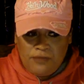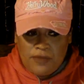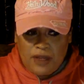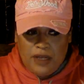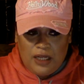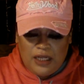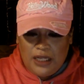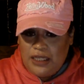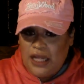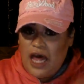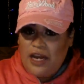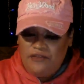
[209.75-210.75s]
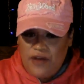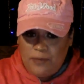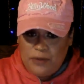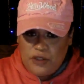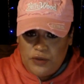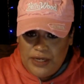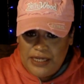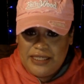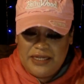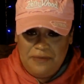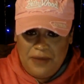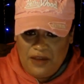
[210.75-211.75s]
a, a lot of opportunities
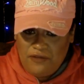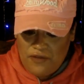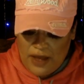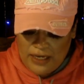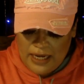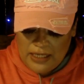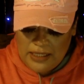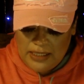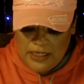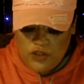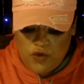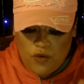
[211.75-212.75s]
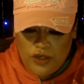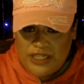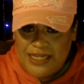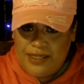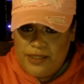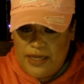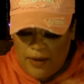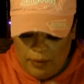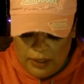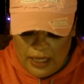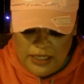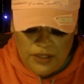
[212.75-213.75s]
to make finances or to
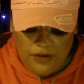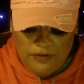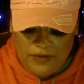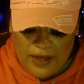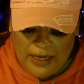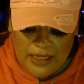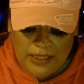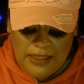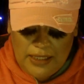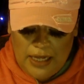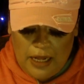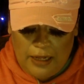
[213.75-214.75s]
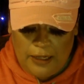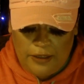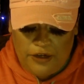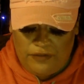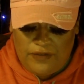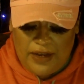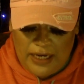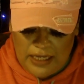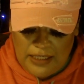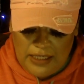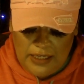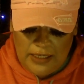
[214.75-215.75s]
stabilize your, finance, uh, your
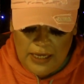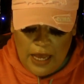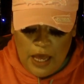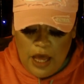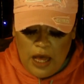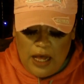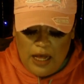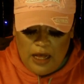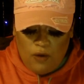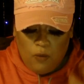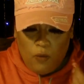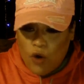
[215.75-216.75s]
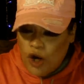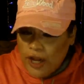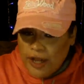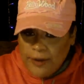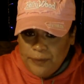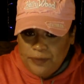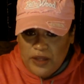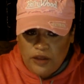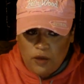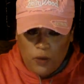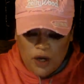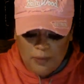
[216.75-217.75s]
finances, uh, work in
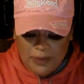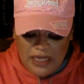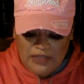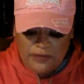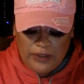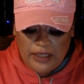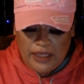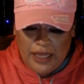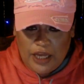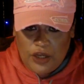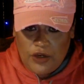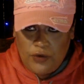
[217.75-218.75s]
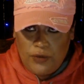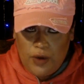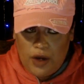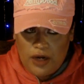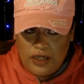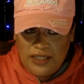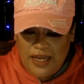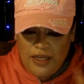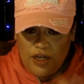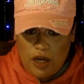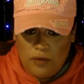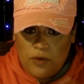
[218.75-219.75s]
the workplace, feeling like you are
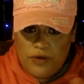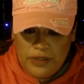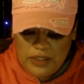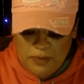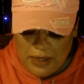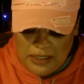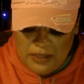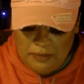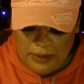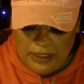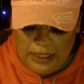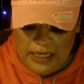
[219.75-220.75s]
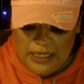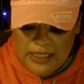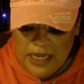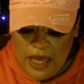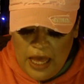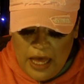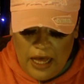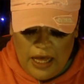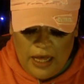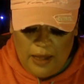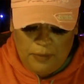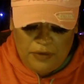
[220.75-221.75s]
taking on more responsibilities.
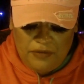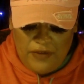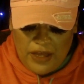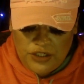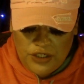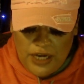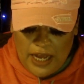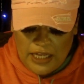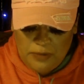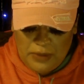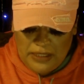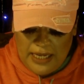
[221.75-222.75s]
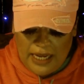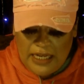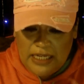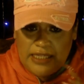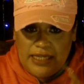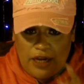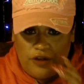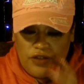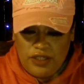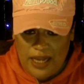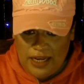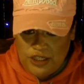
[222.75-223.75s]
Uh, profession has been taking center
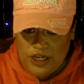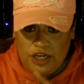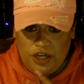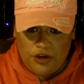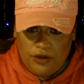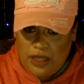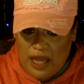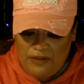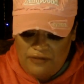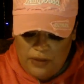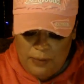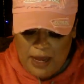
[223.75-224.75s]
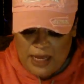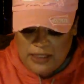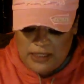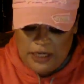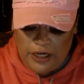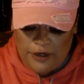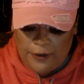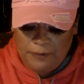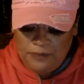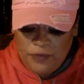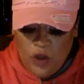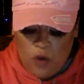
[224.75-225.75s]
stage in your life the past year
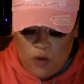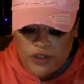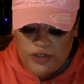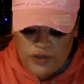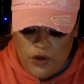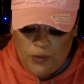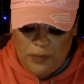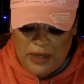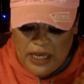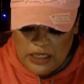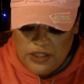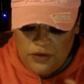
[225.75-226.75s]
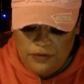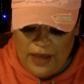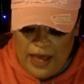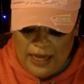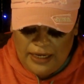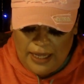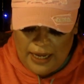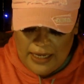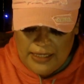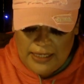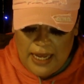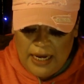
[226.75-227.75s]
or so, because you've had, like I
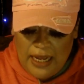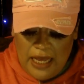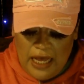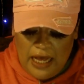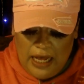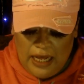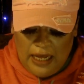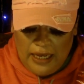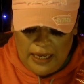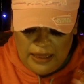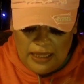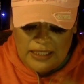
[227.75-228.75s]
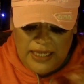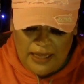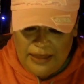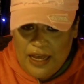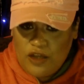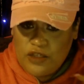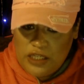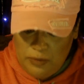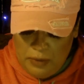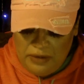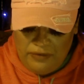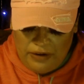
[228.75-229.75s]
said, uh, in the tenth house, it's
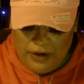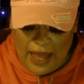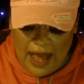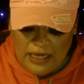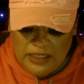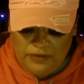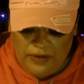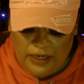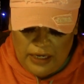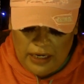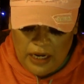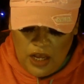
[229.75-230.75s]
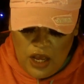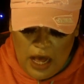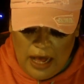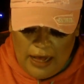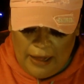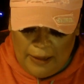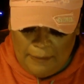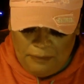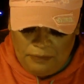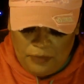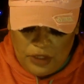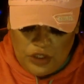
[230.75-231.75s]
been very activated.
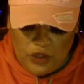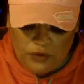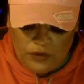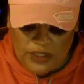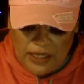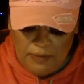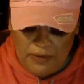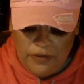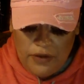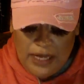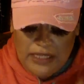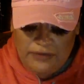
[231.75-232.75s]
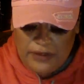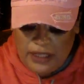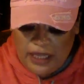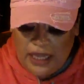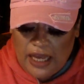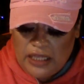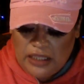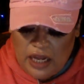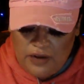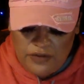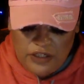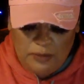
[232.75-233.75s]
Um, so for some of you guys, feeling like a
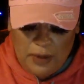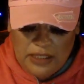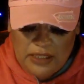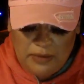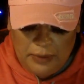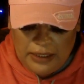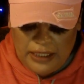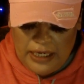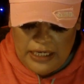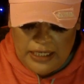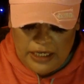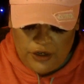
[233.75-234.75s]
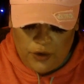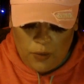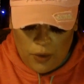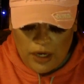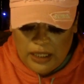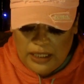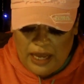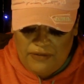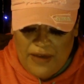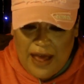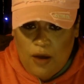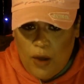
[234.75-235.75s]
lot of responsibilities in your work life.
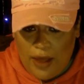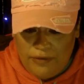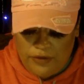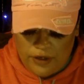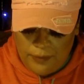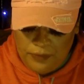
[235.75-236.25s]
However,